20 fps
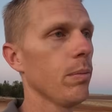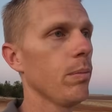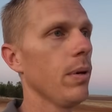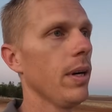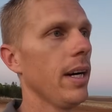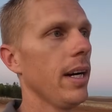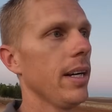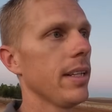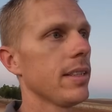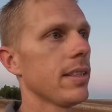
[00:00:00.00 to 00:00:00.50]

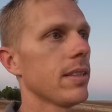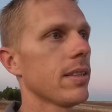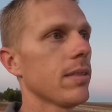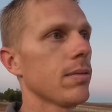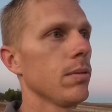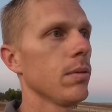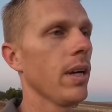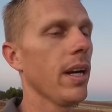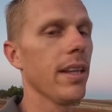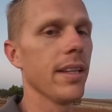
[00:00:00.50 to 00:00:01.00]
but
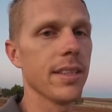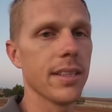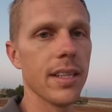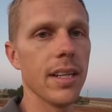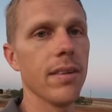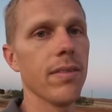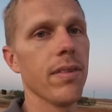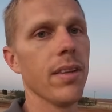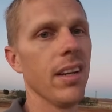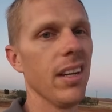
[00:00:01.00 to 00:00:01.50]
we'll get the
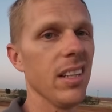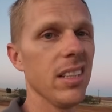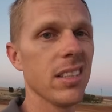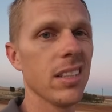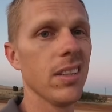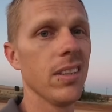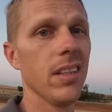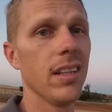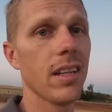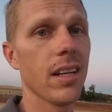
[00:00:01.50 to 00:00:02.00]
stuff that is
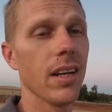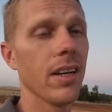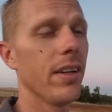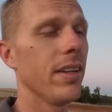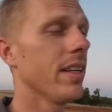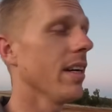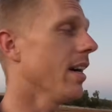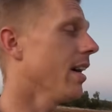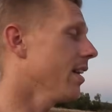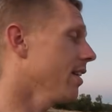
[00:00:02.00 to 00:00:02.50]
good to go
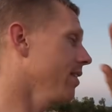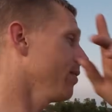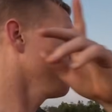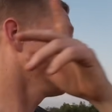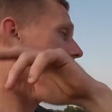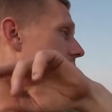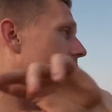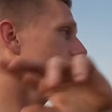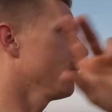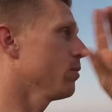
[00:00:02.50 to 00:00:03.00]
done,
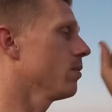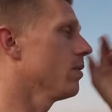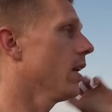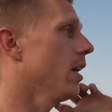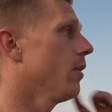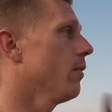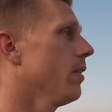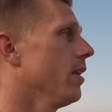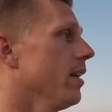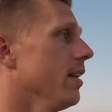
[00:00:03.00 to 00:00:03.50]
and then we'll
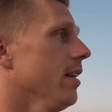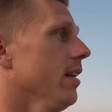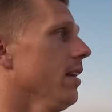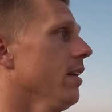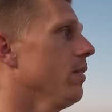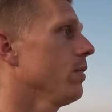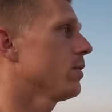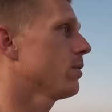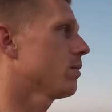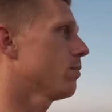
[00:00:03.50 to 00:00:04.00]
roll around
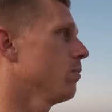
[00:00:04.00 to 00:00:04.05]
here.